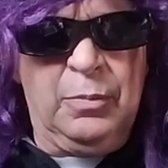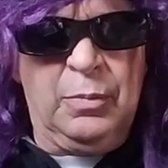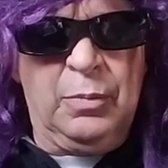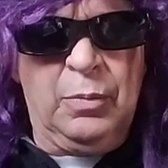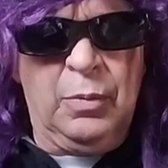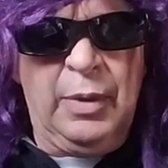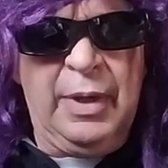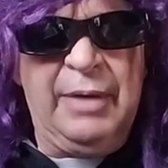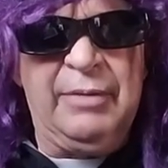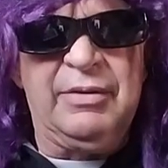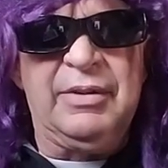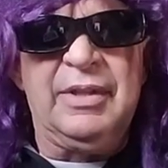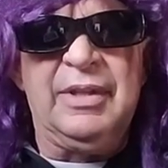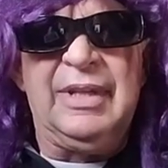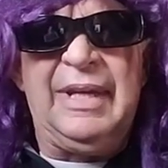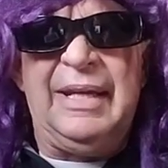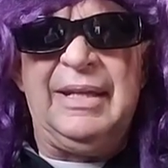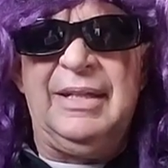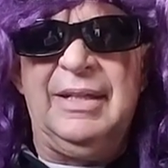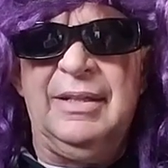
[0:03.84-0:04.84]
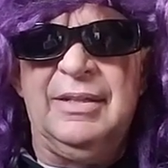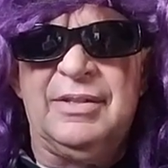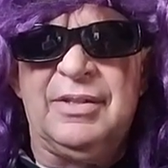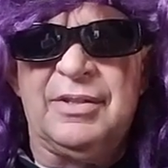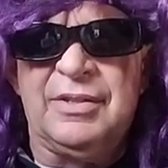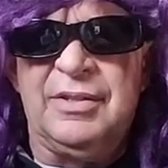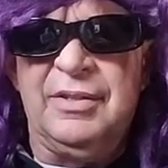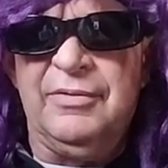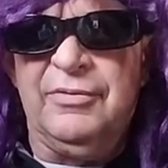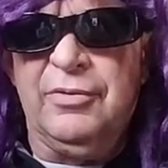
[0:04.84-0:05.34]
We have a
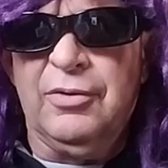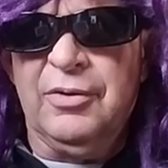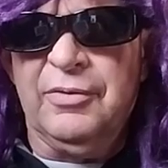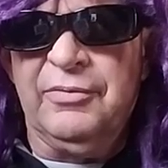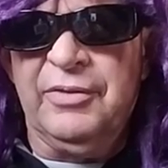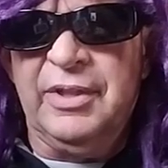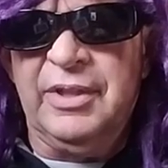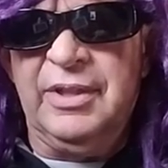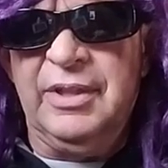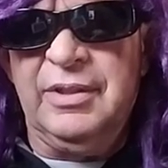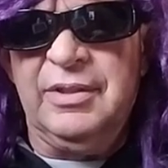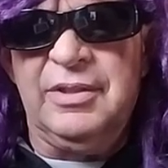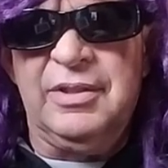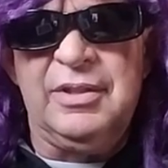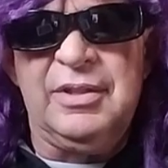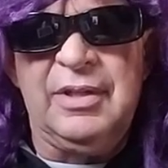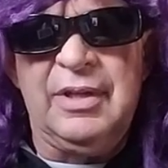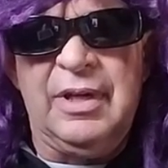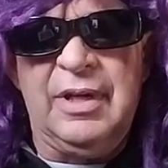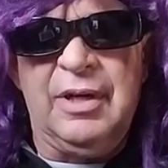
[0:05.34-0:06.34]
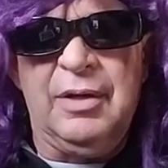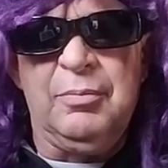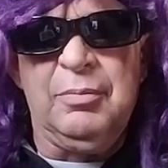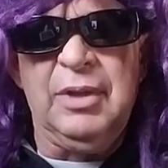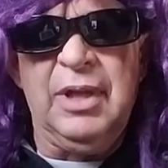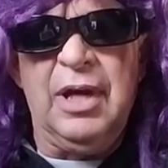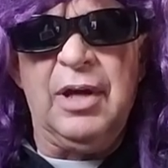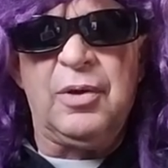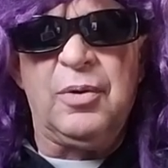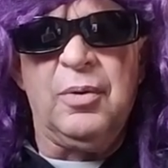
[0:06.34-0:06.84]
1964 vintage
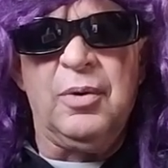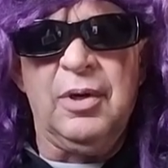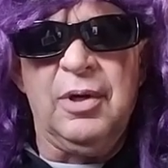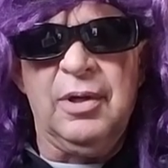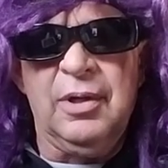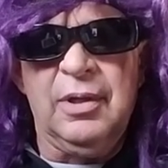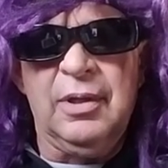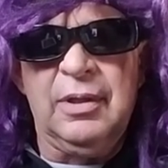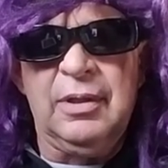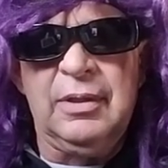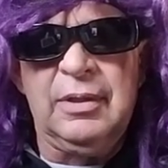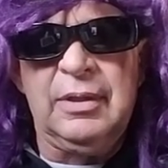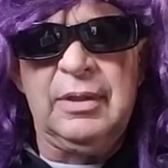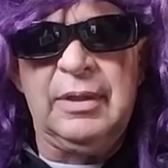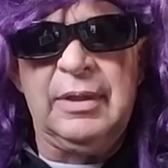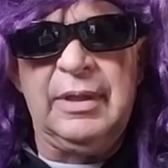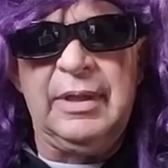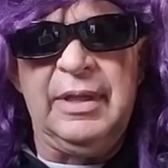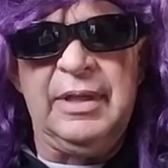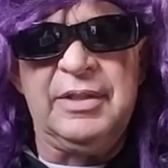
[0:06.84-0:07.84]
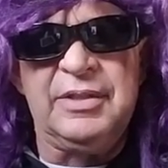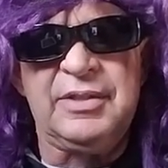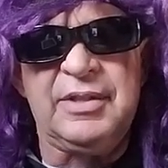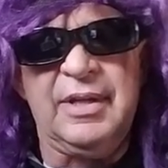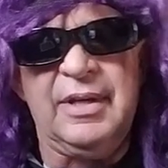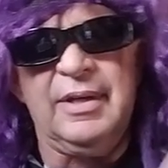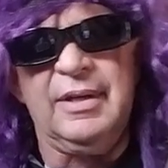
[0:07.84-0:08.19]
block wall that's